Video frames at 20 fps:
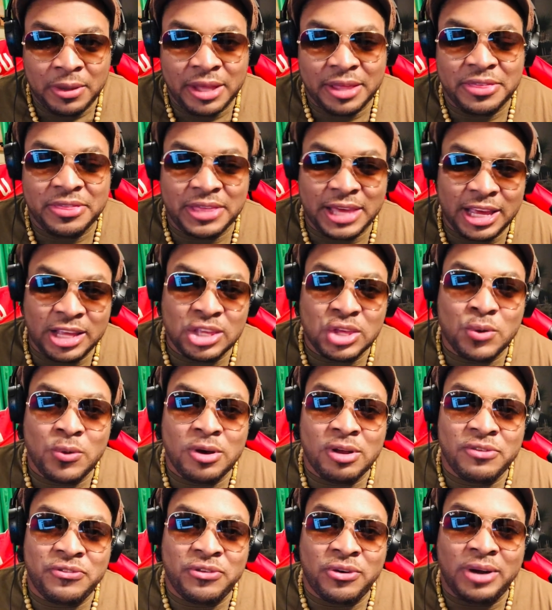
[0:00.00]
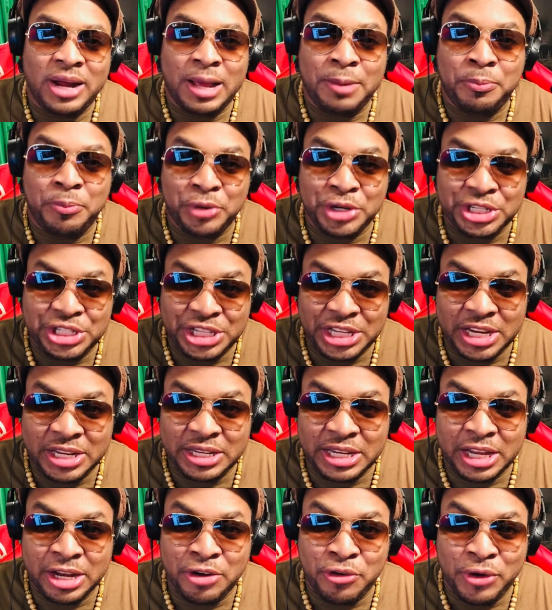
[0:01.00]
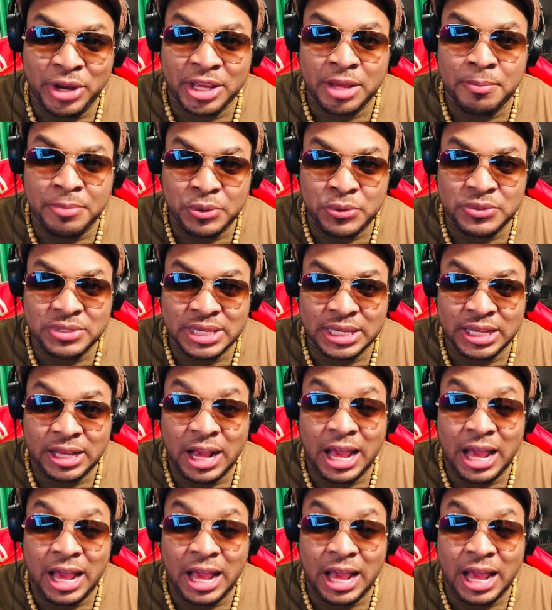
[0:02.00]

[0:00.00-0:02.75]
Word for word: Thank you all for appreciating reggae music.